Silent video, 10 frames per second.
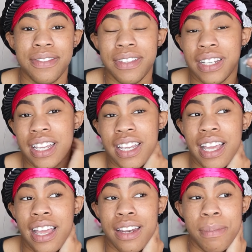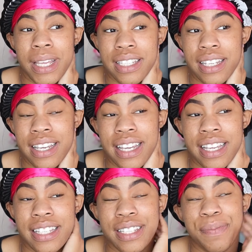gonna get kind of messy, I
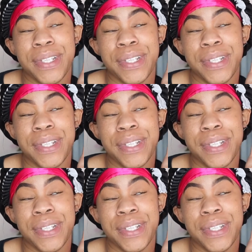guess.